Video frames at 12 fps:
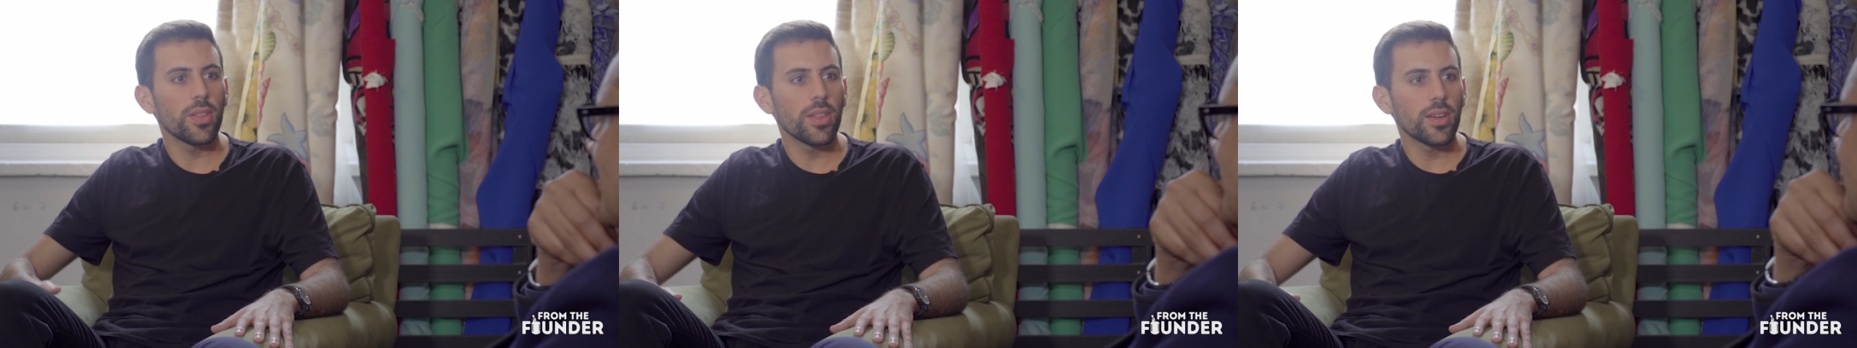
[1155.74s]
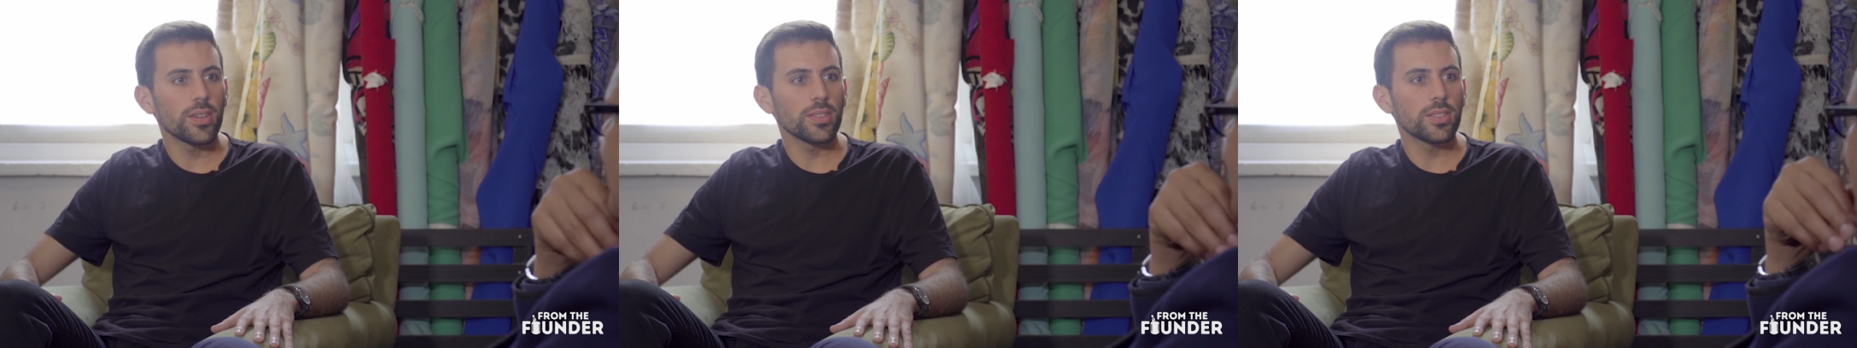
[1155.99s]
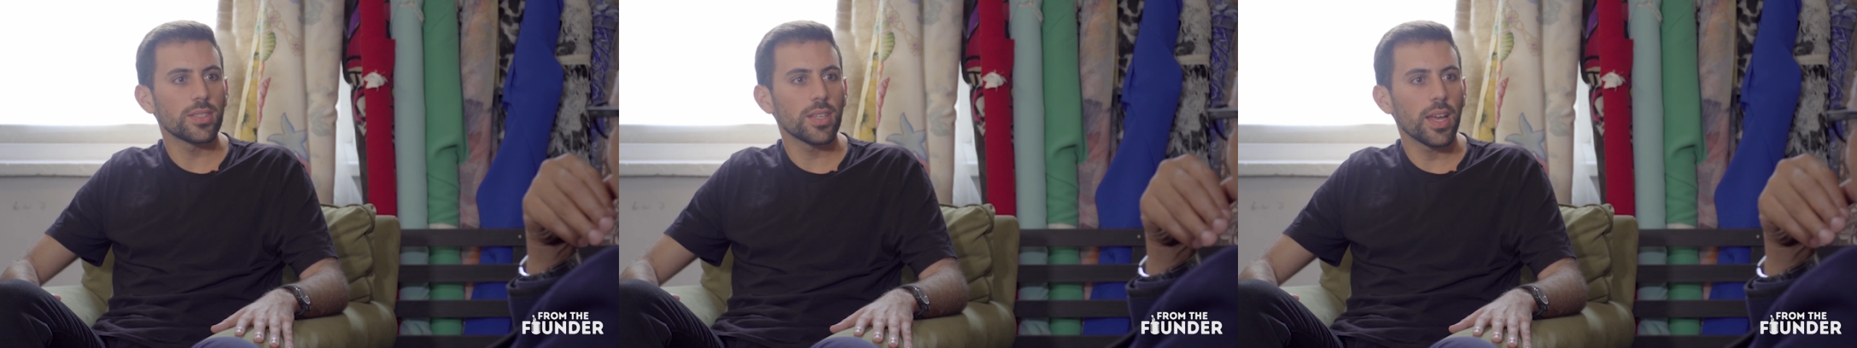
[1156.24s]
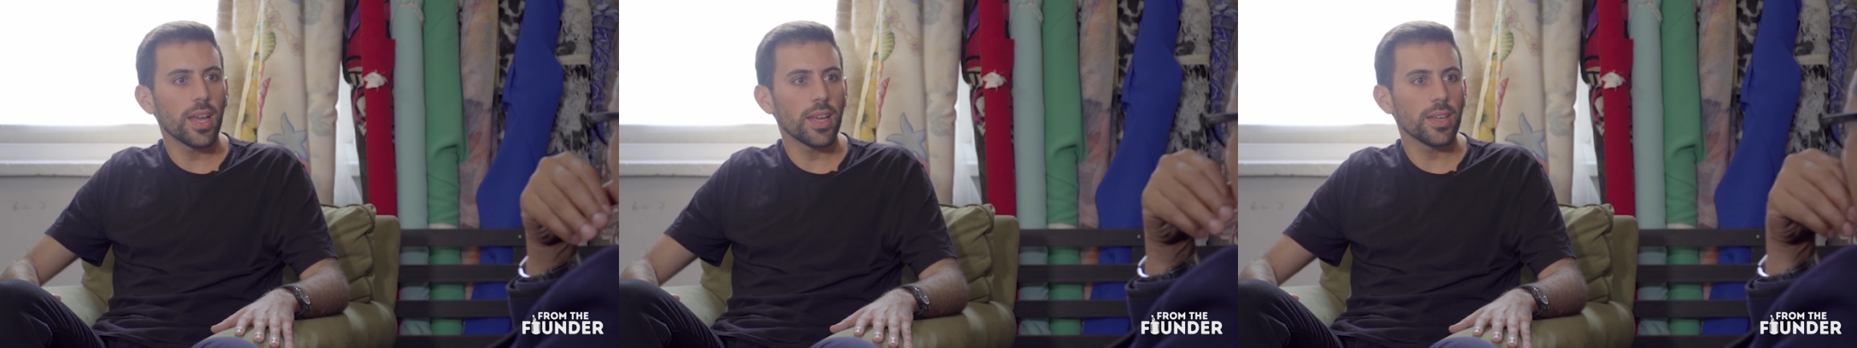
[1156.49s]
there's
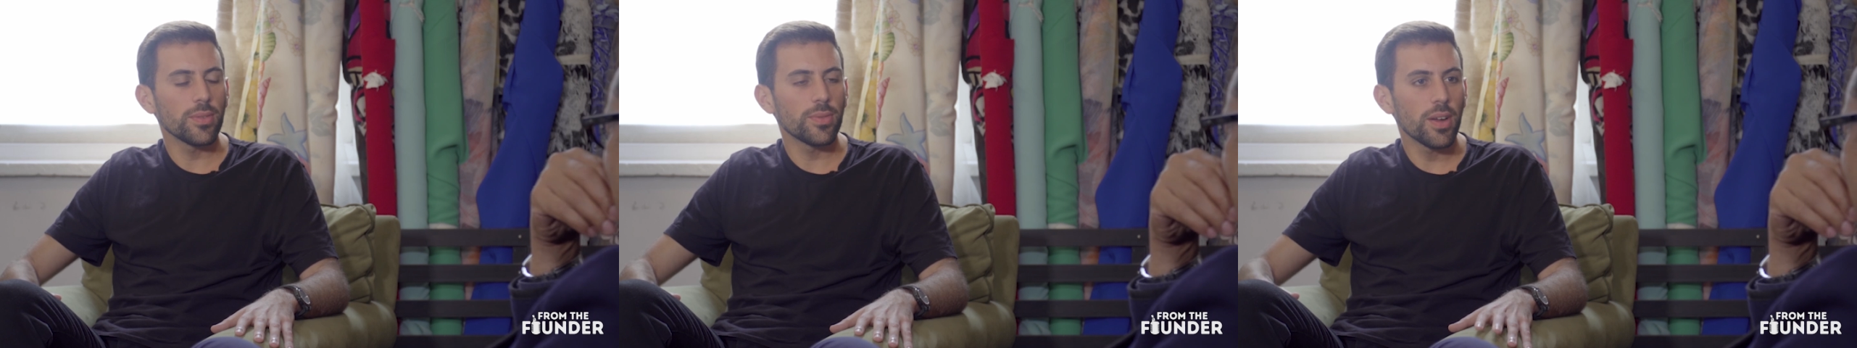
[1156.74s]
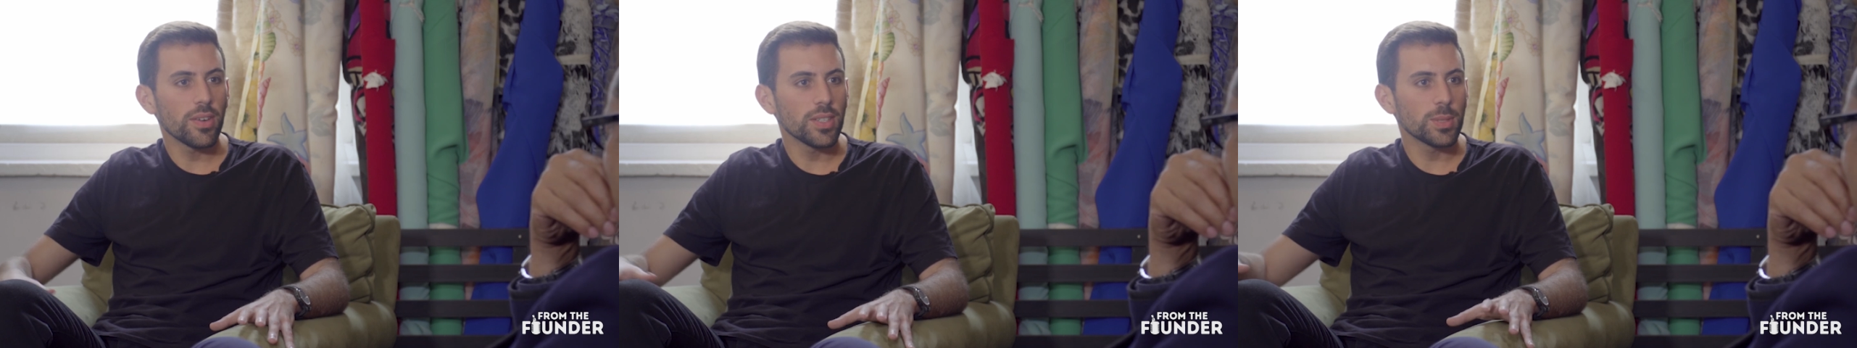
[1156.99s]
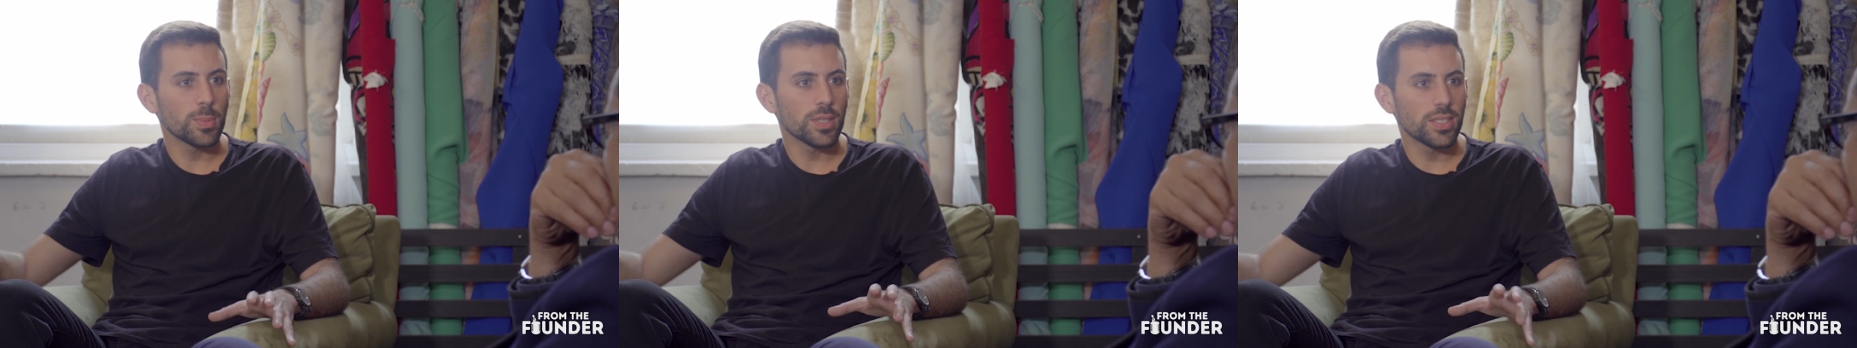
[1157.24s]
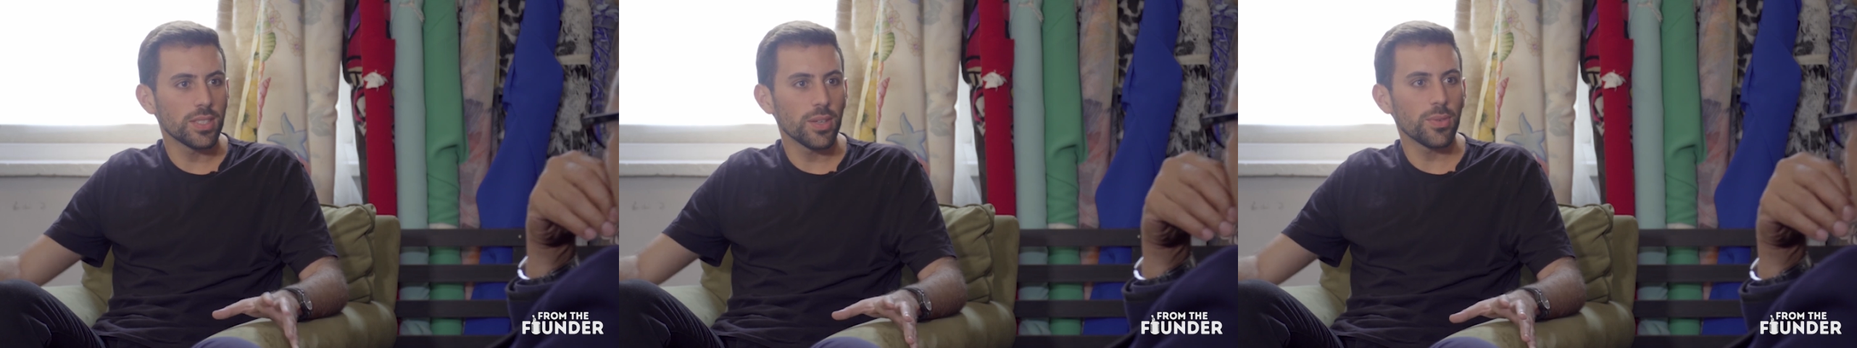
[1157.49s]
a very
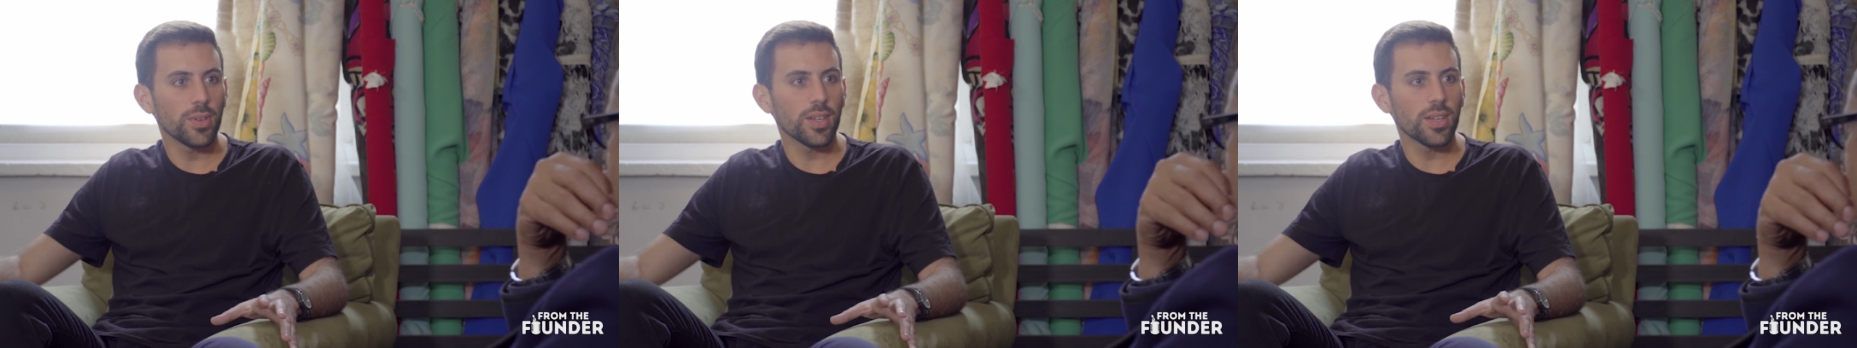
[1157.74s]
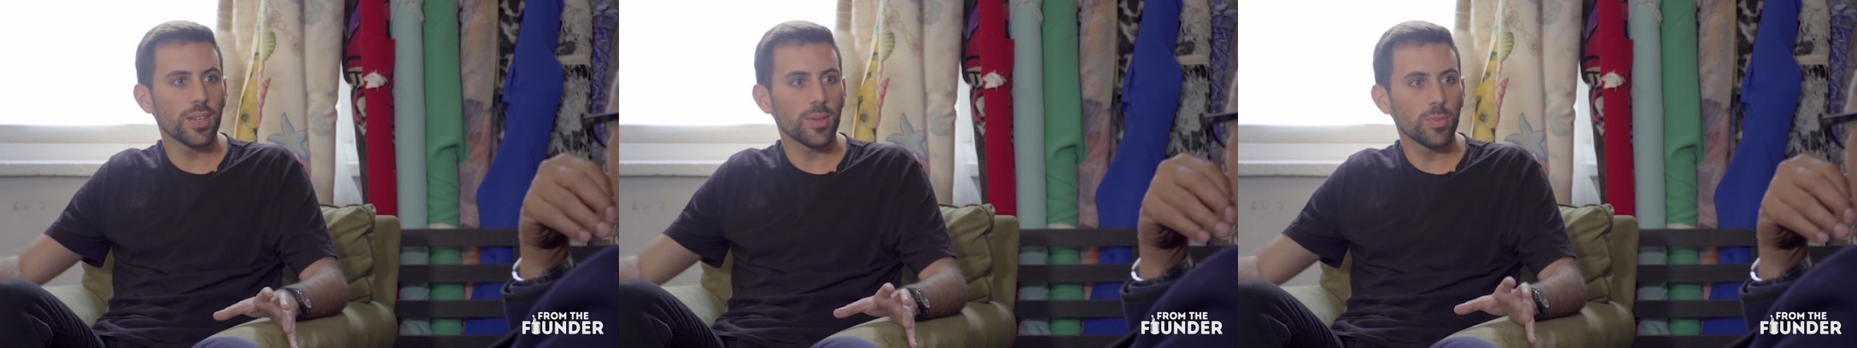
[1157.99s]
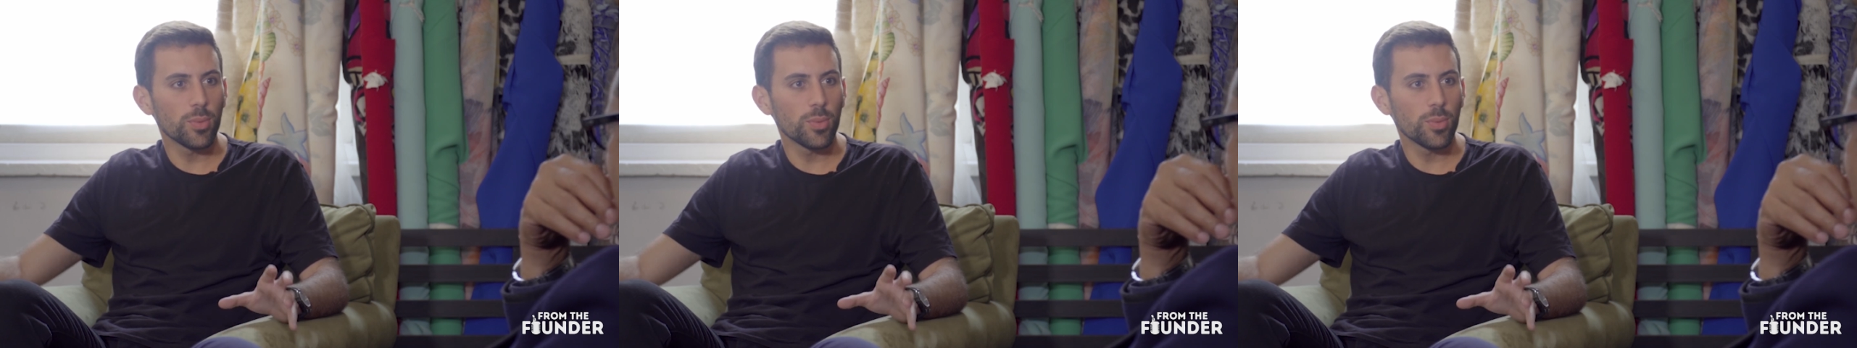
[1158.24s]
specific